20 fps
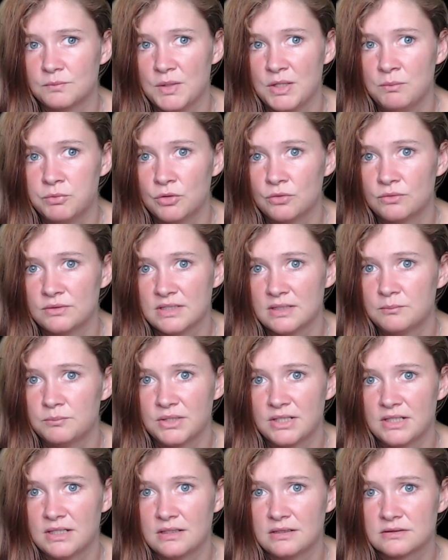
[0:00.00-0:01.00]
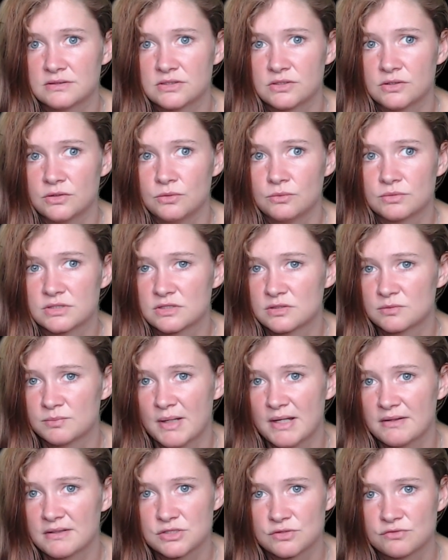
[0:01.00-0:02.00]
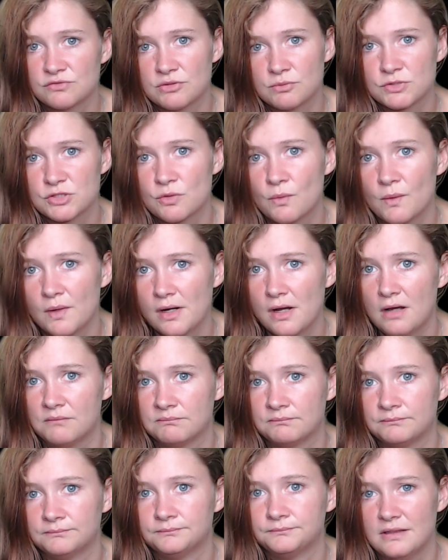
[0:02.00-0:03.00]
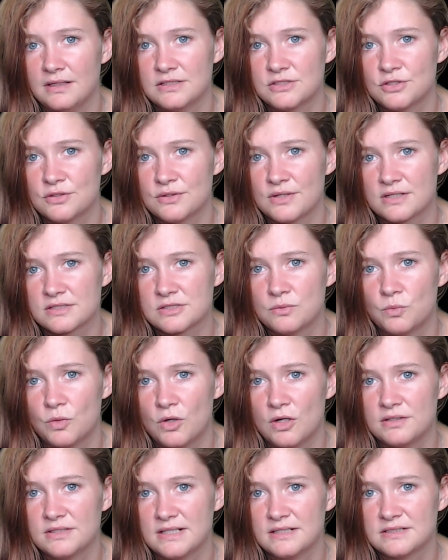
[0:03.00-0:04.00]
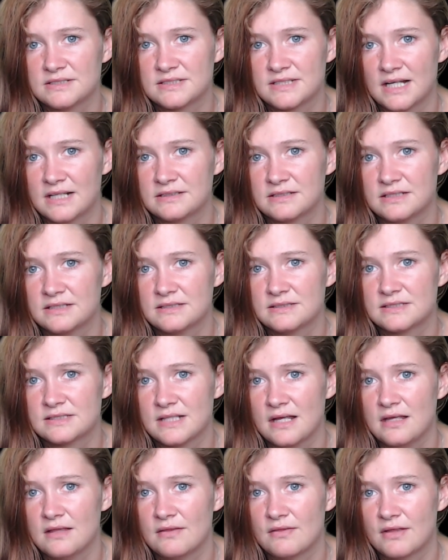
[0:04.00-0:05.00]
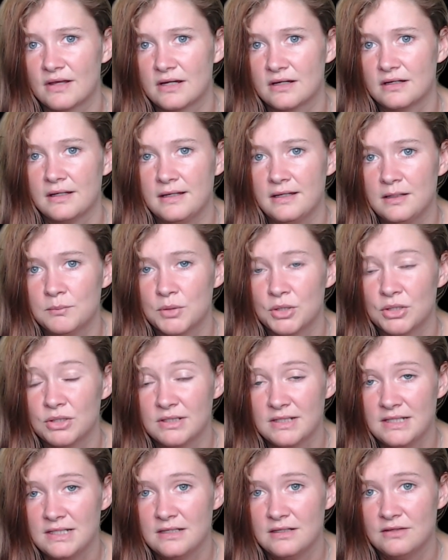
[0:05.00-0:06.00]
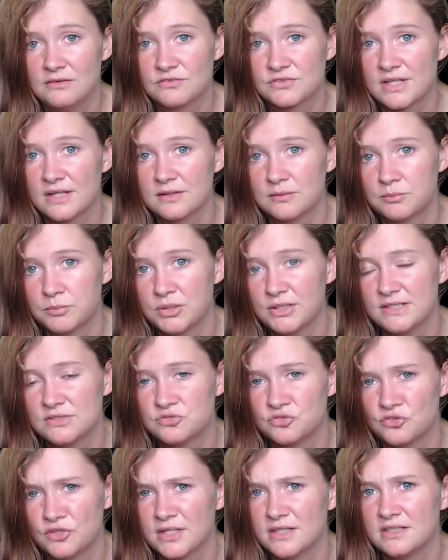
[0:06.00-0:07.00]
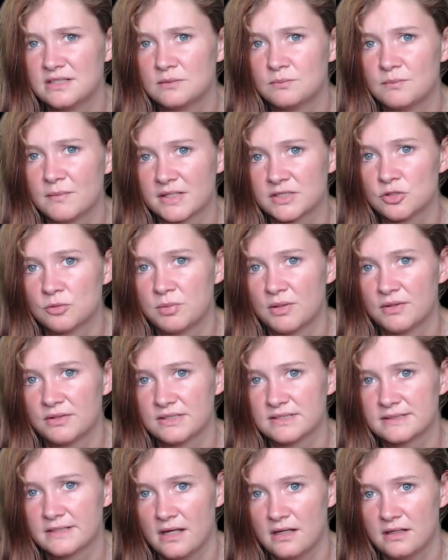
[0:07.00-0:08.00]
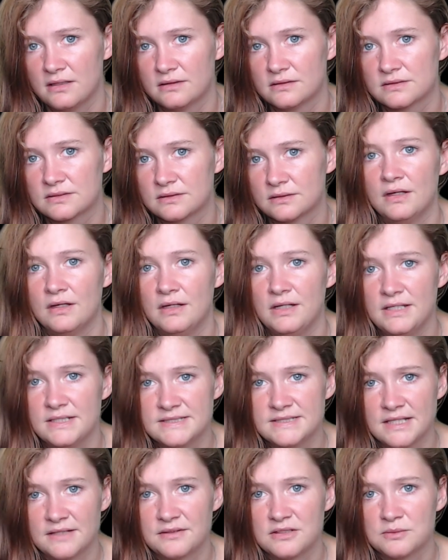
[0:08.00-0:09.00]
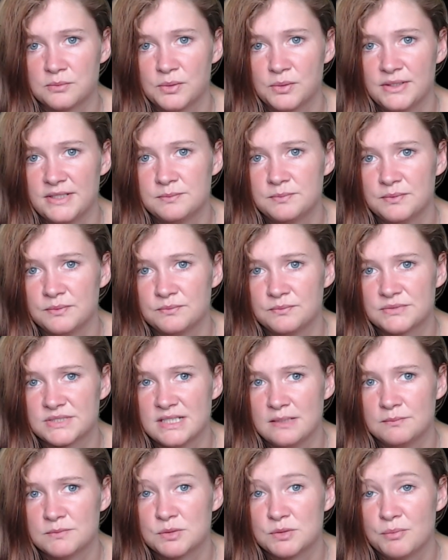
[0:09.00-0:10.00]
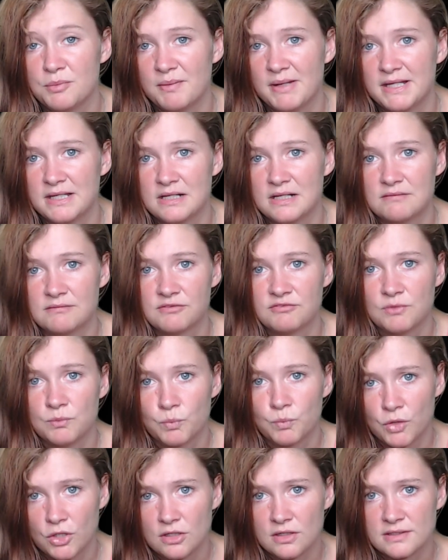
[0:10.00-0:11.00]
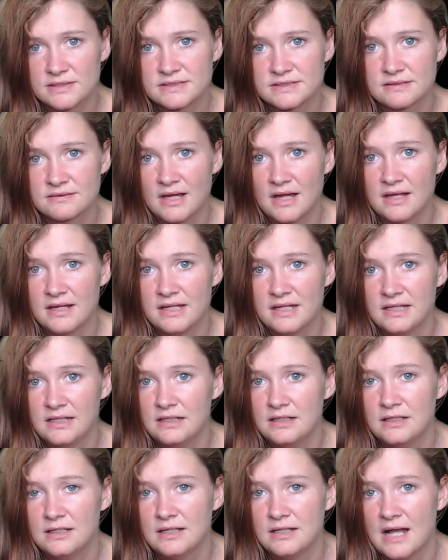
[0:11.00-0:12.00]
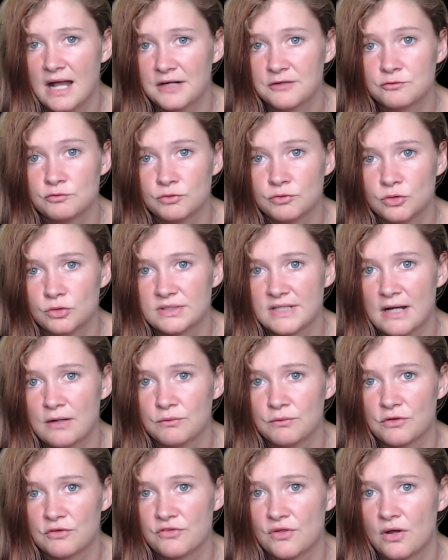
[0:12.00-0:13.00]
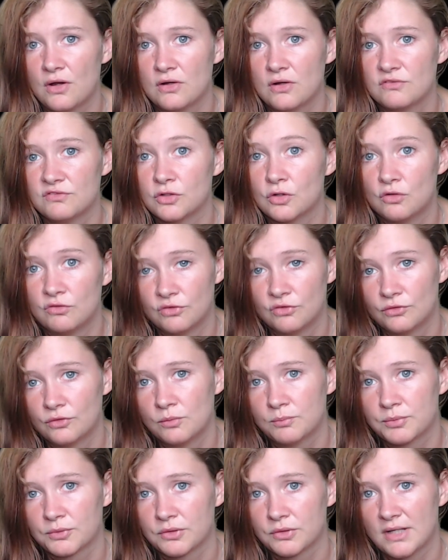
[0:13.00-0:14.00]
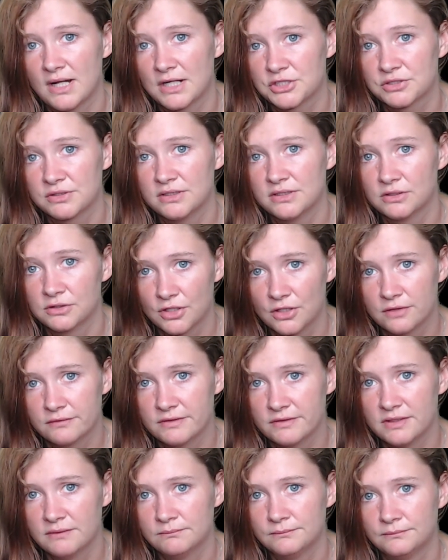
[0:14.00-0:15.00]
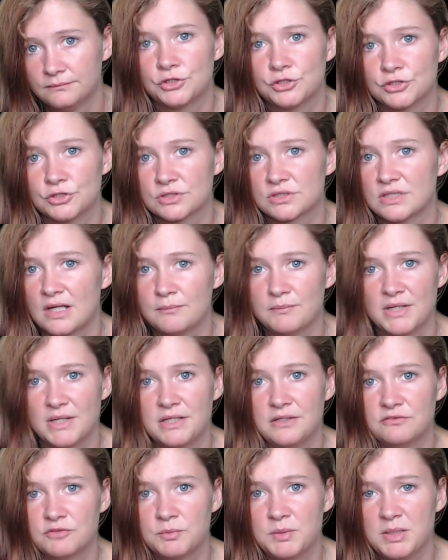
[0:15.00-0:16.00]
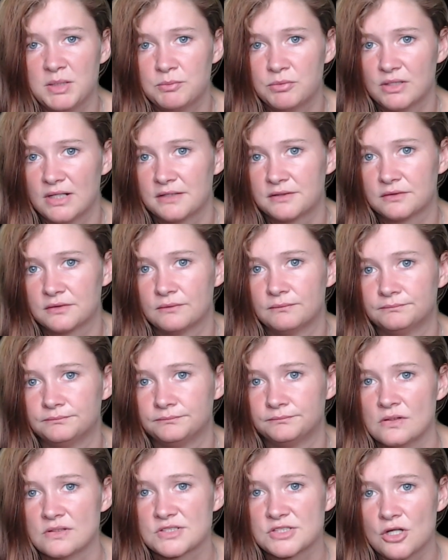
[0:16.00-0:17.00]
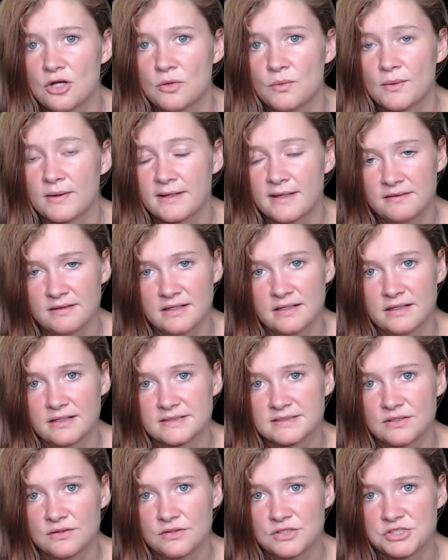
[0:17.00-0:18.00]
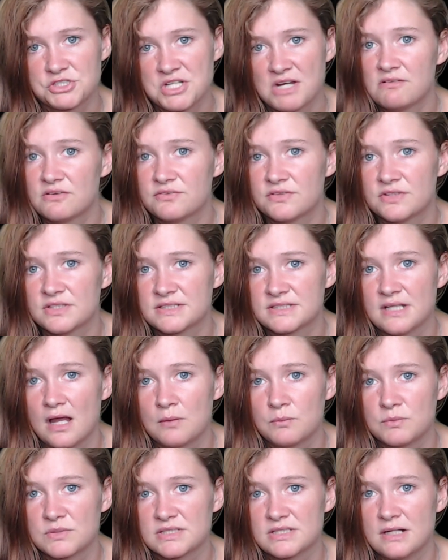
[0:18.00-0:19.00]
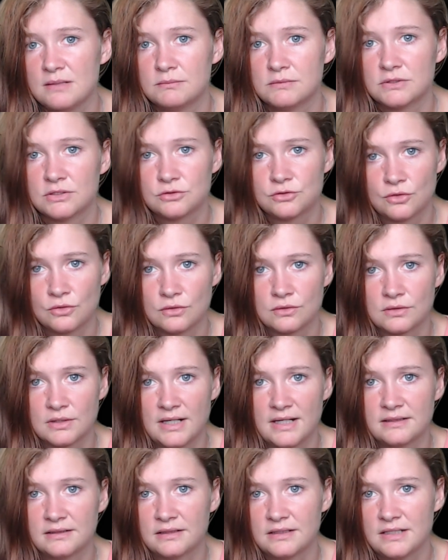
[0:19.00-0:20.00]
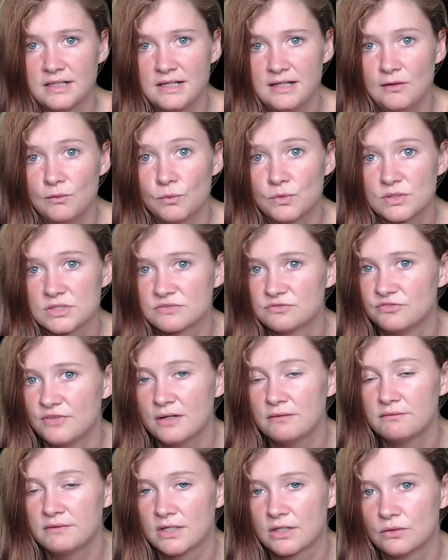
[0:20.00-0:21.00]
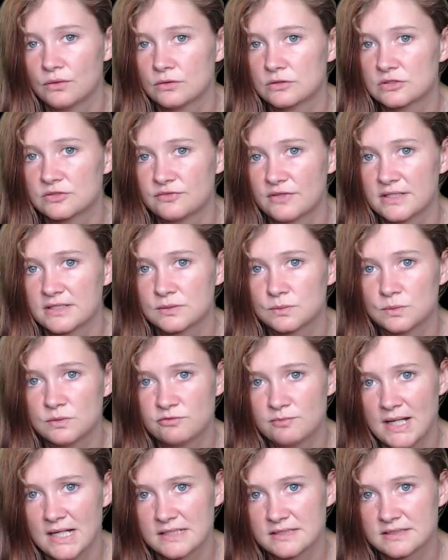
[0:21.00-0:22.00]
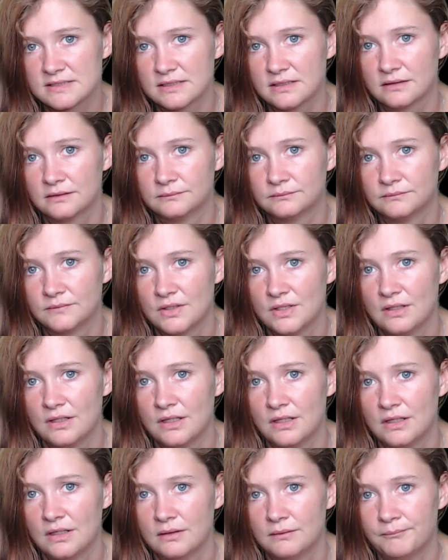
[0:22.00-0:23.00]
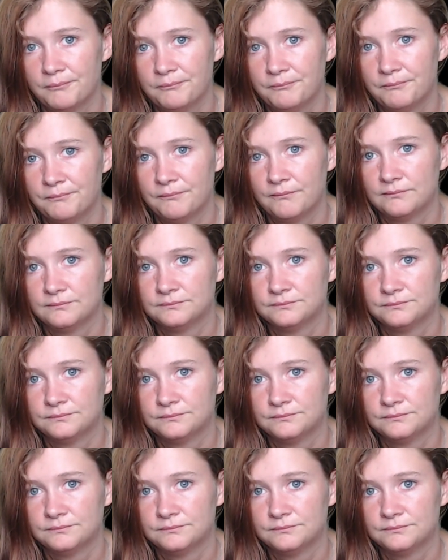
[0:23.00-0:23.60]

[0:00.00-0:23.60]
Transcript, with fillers: people did begin to suspect that something was going on. In 2001, Dana's dad did state that he believes that the police really did mess up on this case. He said that the police seemed to be making everything worse, that he hadn't ruled out the thought of a cover up actually occurring, just like many other people hadn't. So, get this the sheriff at the time was named Doug, and he was very close friends with Marty. Hmm,